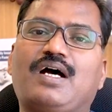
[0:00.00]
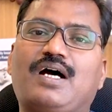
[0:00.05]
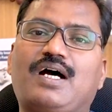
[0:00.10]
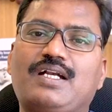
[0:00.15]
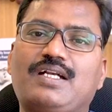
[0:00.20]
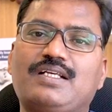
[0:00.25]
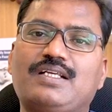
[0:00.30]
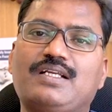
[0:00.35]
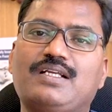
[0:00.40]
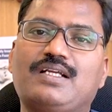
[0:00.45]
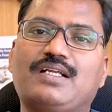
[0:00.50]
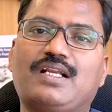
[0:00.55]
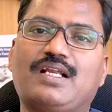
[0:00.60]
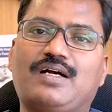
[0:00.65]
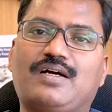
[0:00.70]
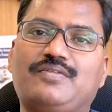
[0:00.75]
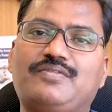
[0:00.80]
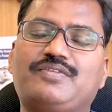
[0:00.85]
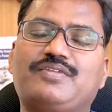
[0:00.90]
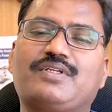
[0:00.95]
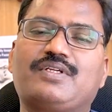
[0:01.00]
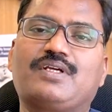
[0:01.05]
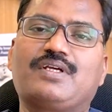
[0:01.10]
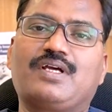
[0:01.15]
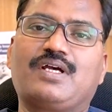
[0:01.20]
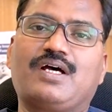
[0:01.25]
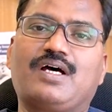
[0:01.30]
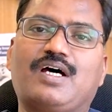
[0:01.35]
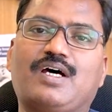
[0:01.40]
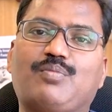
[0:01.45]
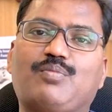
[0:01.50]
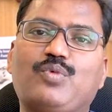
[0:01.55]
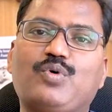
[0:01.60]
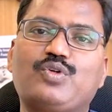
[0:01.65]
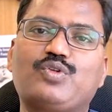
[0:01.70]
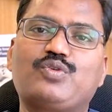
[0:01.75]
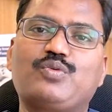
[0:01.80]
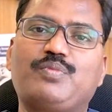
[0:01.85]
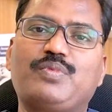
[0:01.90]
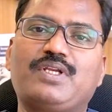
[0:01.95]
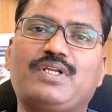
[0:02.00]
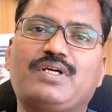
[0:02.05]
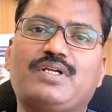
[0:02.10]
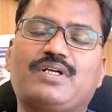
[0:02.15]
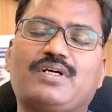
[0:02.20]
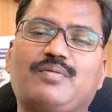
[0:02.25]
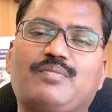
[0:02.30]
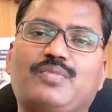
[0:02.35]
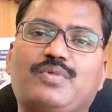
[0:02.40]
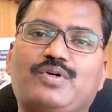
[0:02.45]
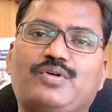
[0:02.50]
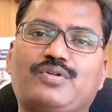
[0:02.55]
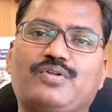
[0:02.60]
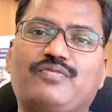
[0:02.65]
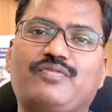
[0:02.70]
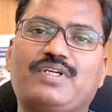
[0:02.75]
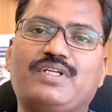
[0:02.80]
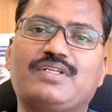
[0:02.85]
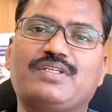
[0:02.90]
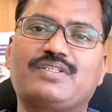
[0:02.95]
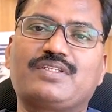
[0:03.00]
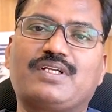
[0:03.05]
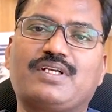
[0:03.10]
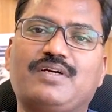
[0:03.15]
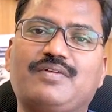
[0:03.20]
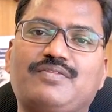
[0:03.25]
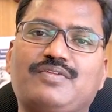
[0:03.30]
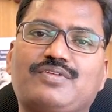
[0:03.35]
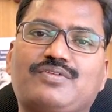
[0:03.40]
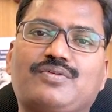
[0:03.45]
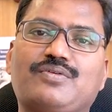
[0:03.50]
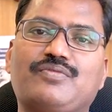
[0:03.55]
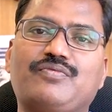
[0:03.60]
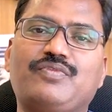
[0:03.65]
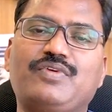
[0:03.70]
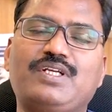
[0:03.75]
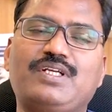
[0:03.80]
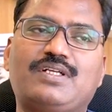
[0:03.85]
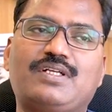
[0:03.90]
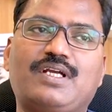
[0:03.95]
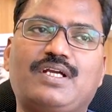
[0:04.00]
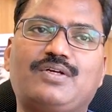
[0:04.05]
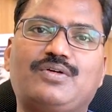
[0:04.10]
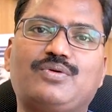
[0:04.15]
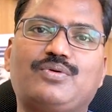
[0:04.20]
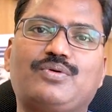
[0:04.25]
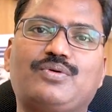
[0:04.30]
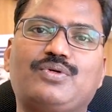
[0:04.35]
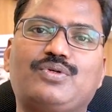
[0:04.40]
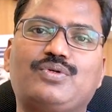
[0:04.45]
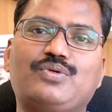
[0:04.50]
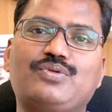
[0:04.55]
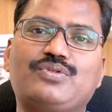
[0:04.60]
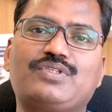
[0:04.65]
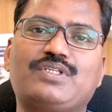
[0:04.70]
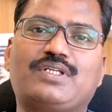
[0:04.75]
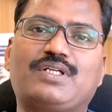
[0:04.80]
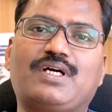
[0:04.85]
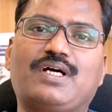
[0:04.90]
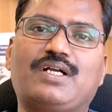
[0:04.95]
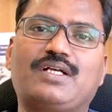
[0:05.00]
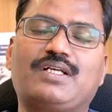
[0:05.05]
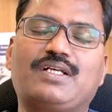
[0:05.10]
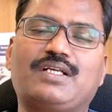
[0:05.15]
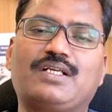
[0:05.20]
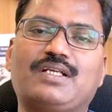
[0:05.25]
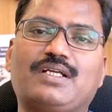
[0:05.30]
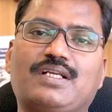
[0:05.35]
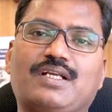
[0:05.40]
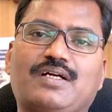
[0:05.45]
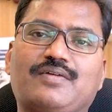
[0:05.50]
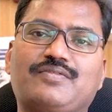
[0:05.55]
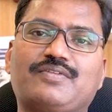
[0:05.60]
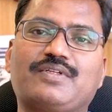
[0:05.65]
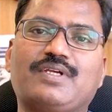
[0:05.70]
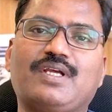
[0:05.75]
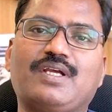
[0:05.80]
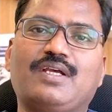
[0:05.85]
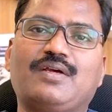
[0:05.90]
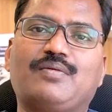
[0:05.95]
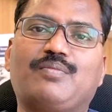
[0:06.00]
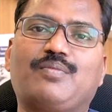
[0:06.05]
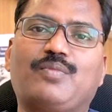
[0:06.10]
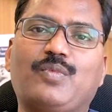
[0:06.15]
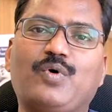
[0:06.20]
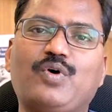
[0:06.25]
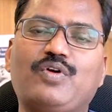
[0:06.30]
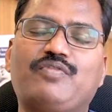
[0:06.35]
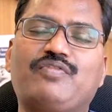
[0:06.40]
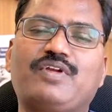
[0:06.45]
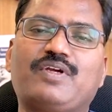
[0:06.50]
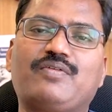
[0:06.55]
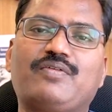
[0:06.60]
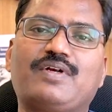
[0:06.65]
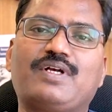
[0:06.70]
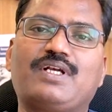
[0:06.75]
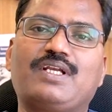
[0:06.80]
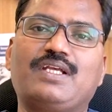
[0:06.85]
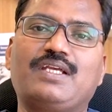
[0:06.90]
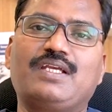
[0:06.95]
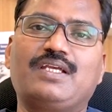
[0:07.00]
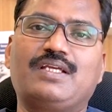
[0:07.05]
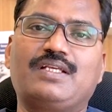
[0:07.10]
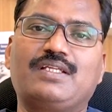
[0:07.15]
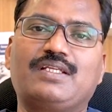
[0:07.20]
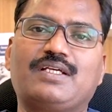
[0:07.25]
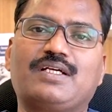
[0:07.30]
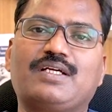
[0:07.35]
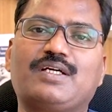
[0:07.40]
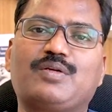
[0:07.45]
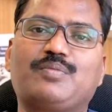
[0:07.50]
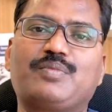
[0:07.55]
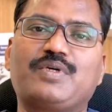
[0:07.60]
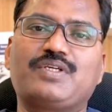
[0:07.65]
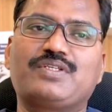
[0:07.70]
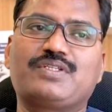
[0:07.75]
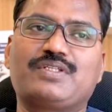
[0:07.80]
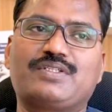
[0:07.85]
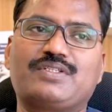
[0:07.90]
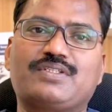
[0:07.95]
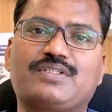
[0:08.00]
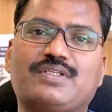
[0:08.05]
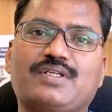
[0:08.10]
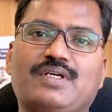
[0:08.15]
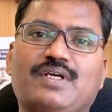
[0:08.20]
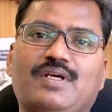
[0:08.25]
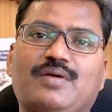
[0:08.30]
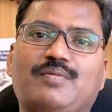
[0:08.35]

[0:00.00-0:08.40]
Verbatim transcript: arterial grafts are more superior compared to the venous graft. So we try to use it arterial grafts more frequently in younger patients